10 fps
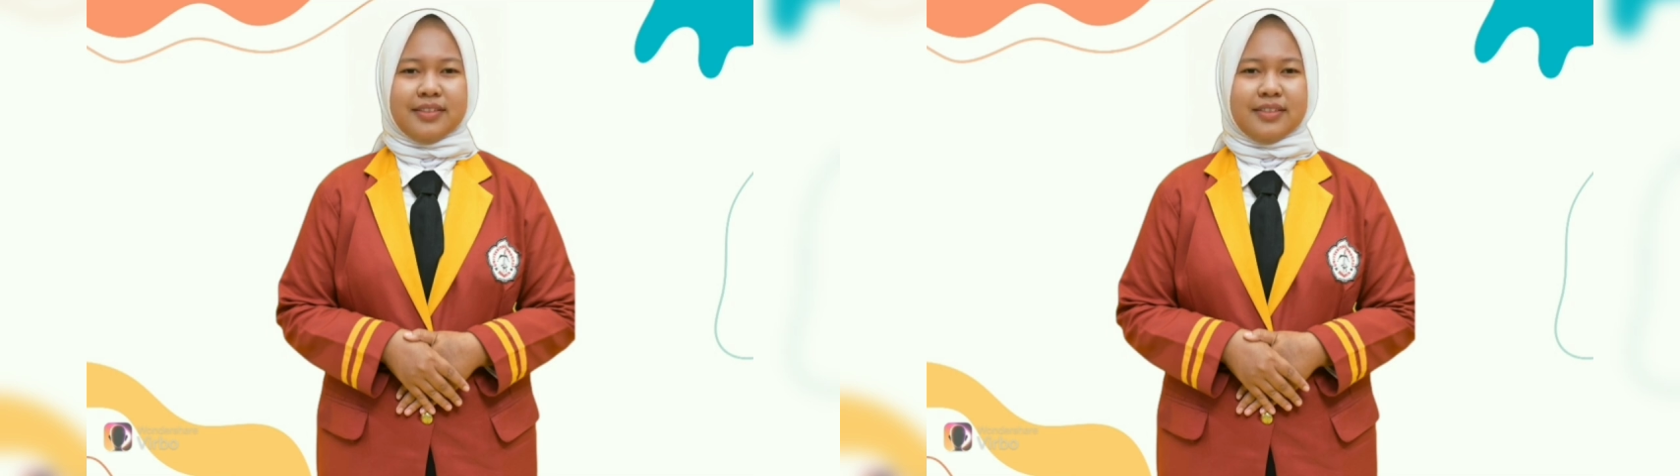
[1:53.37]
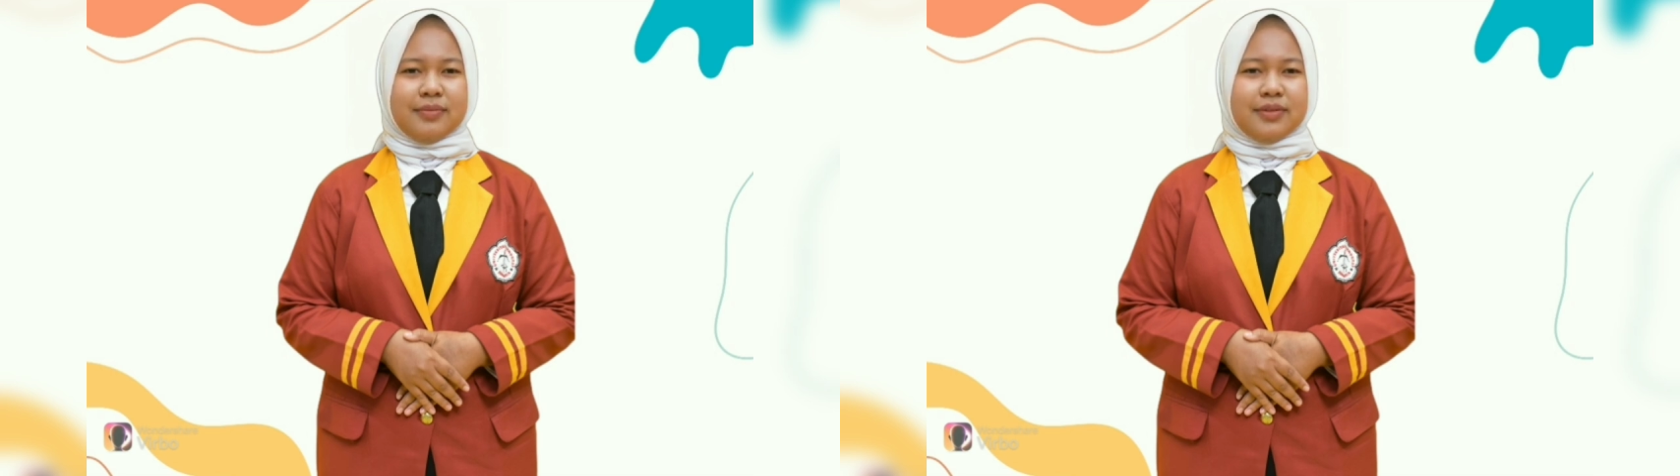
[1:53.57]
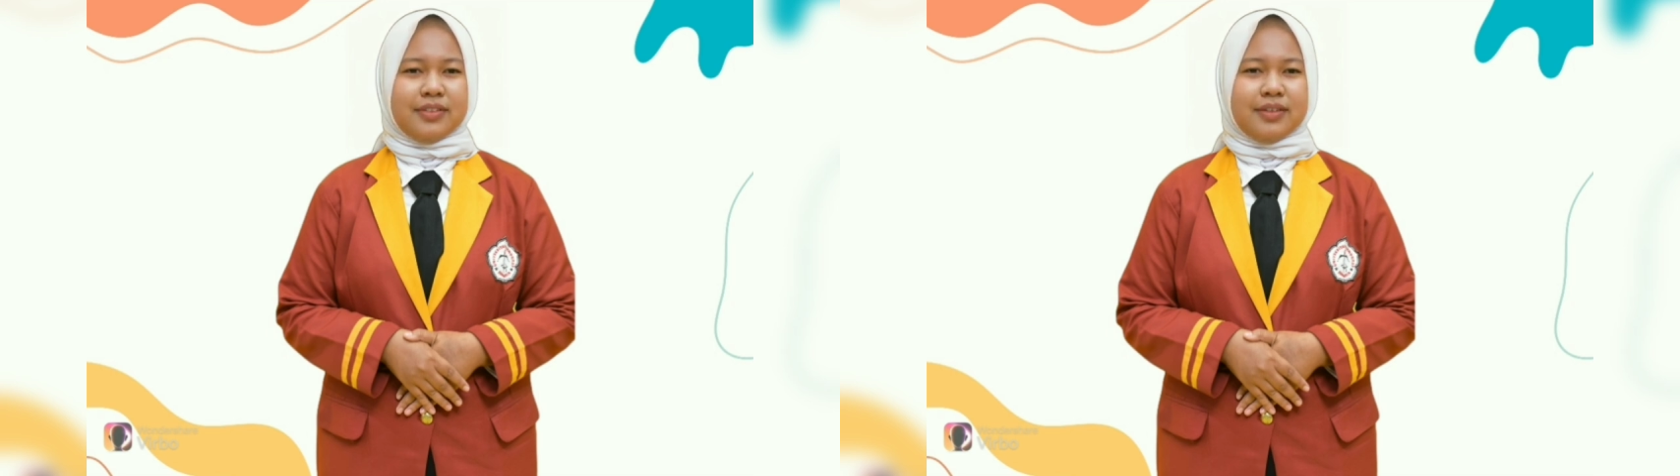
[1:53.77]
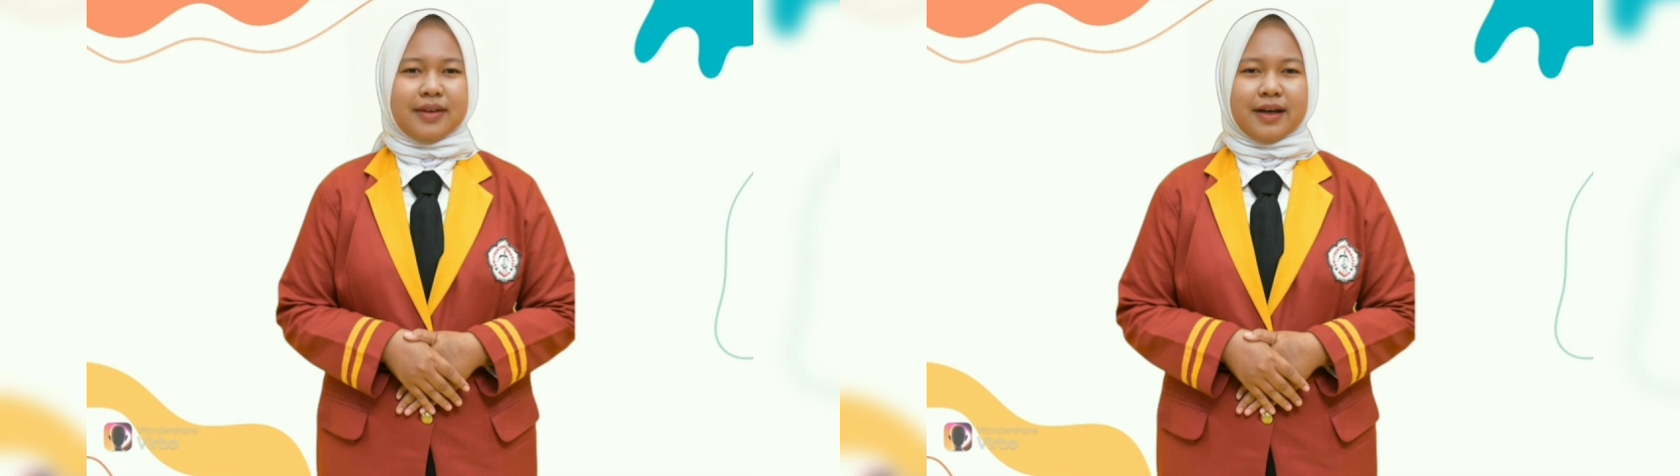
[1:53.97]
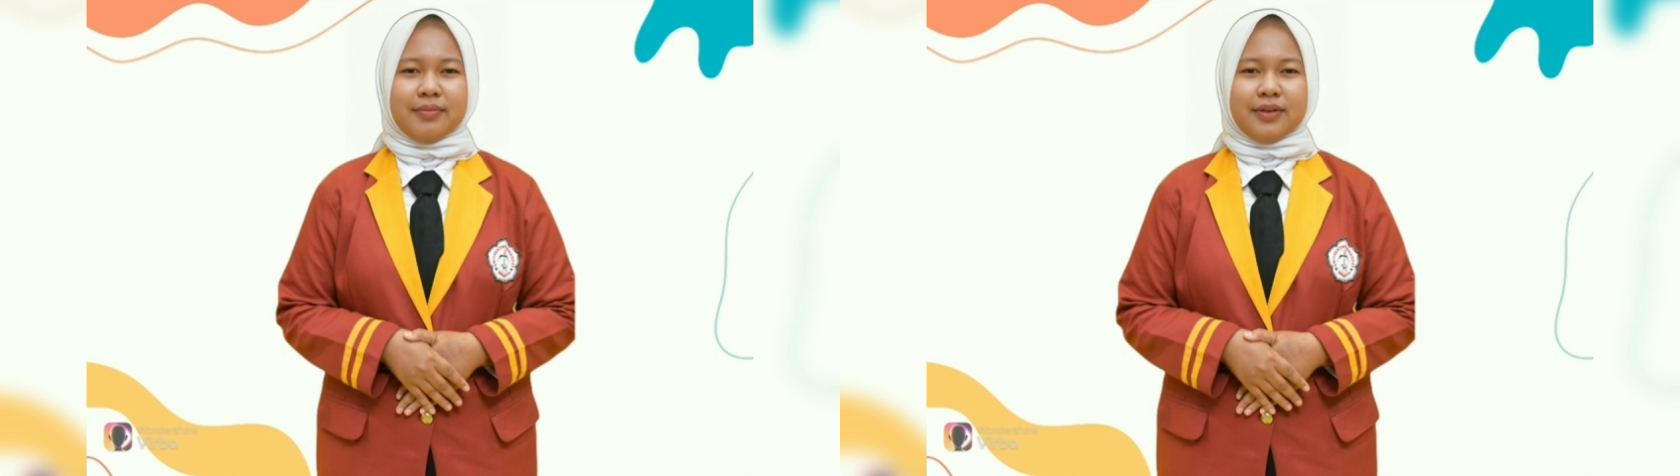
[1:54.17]
Similar to
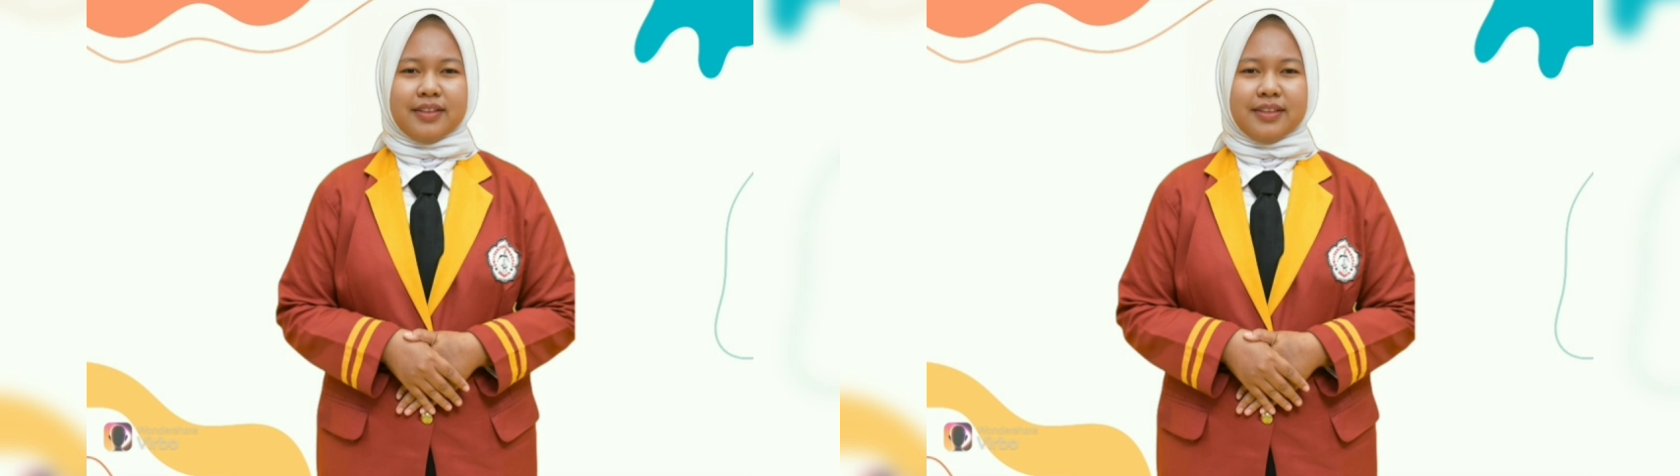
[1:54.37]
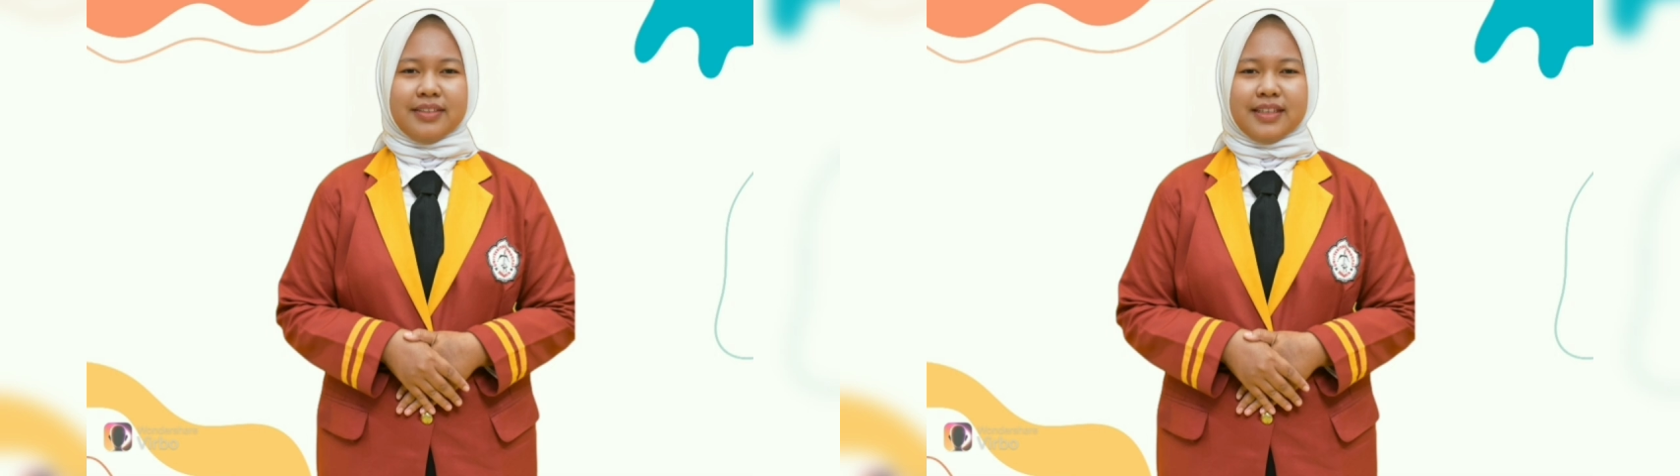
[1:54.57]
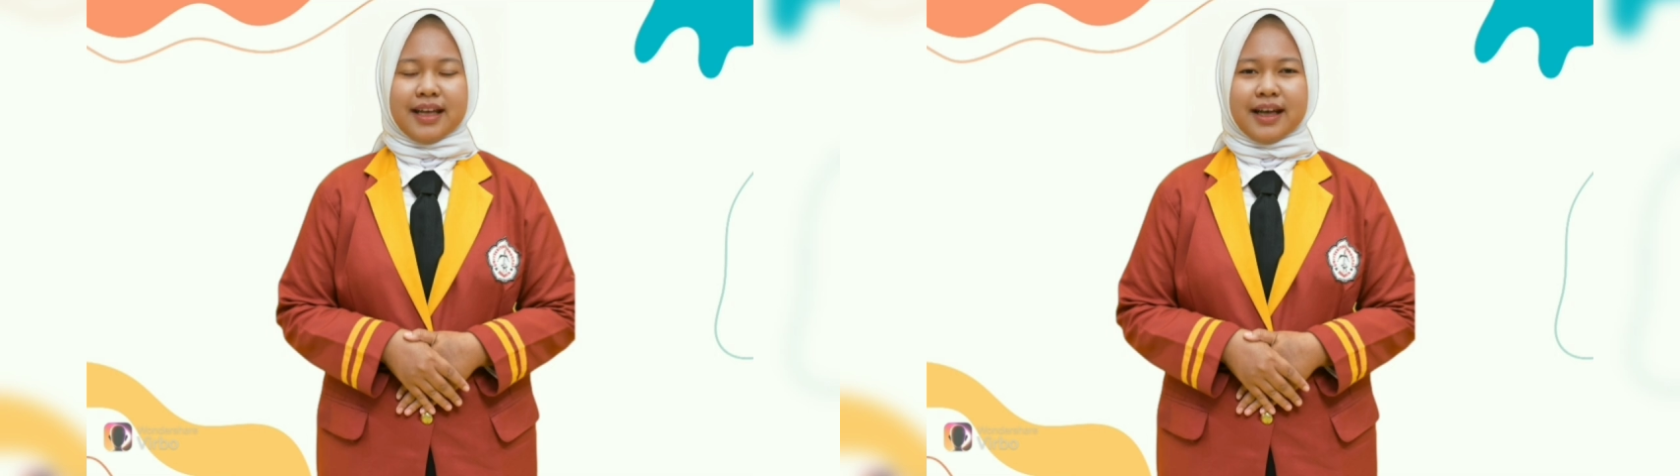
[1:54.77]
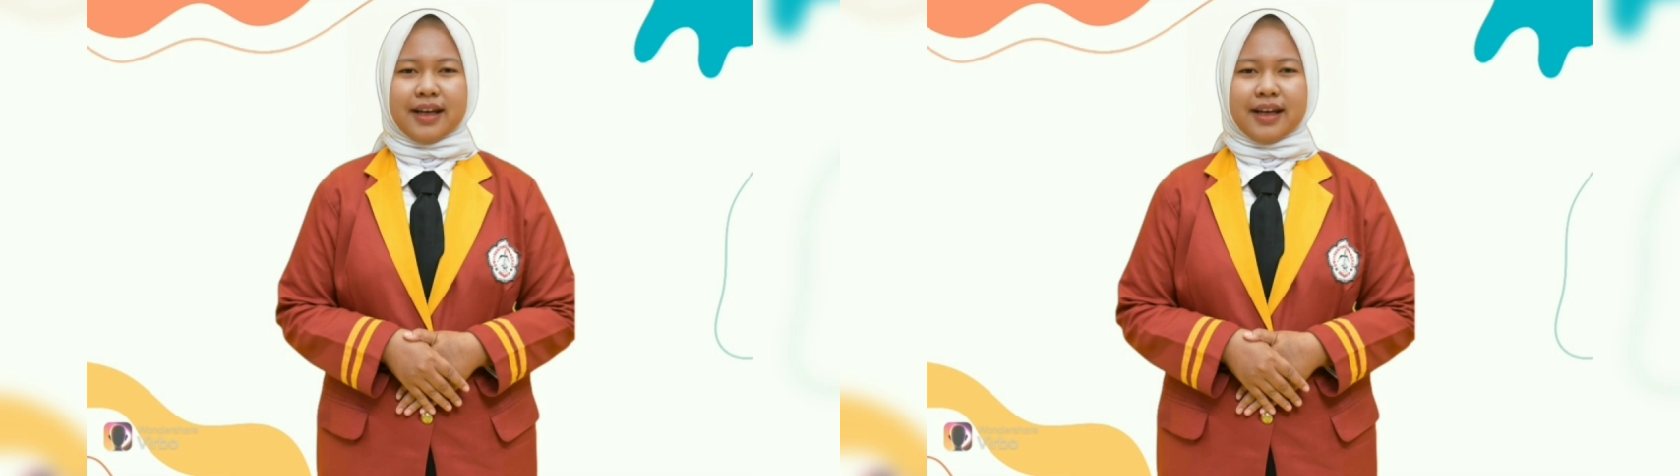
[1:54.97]
liabilities,